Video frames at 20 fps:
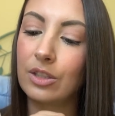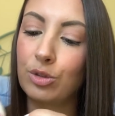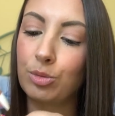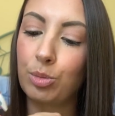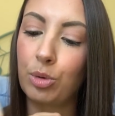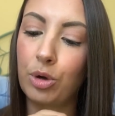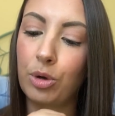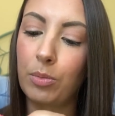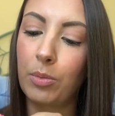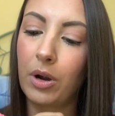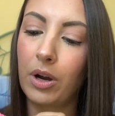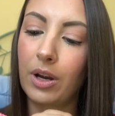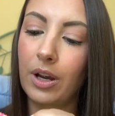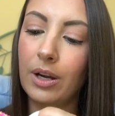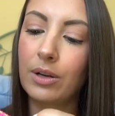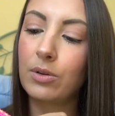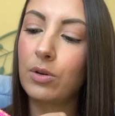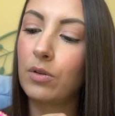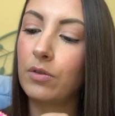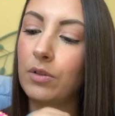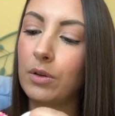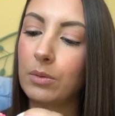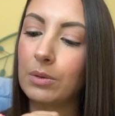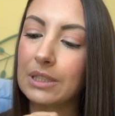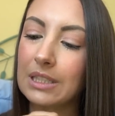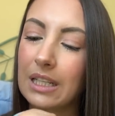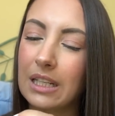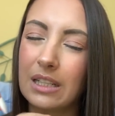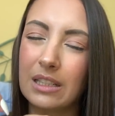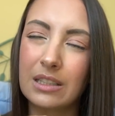bookmark. I don't know if it
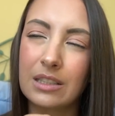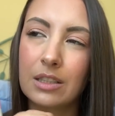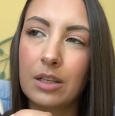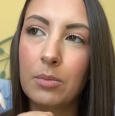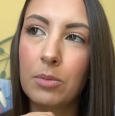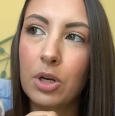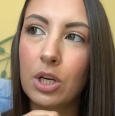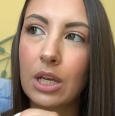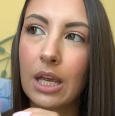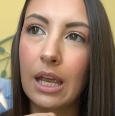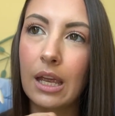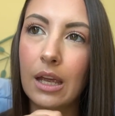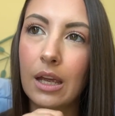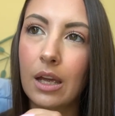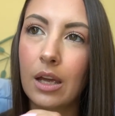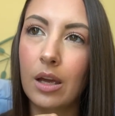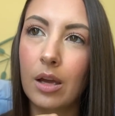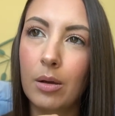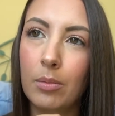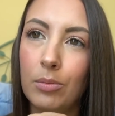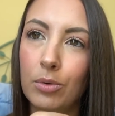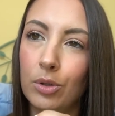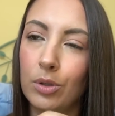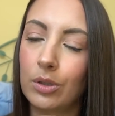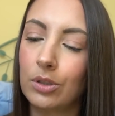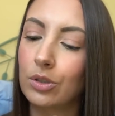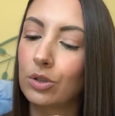was like at summer camp or at